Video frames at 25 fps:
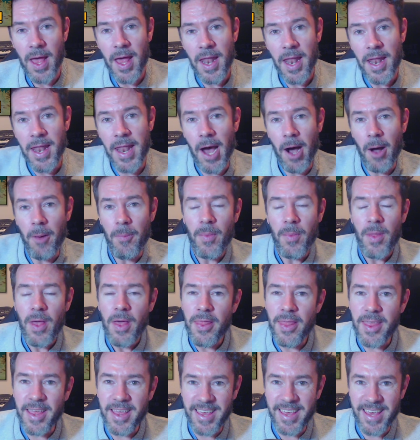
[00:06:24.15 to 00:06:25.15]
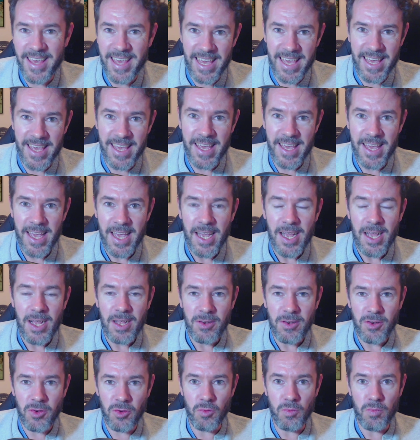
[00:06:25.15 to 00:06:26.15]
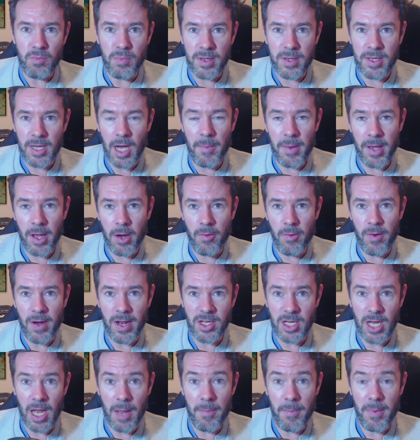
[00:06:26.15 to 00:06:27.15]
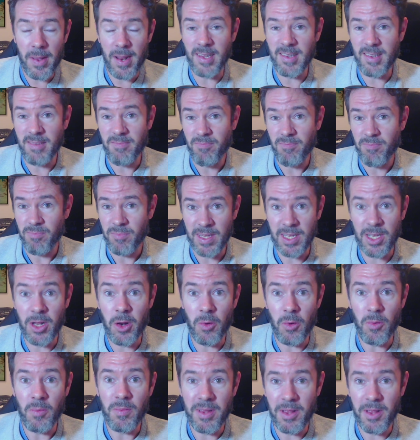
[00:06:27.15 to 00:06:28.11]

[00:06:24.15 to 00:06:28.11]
Now, the key to becoming an arena champion is, you know,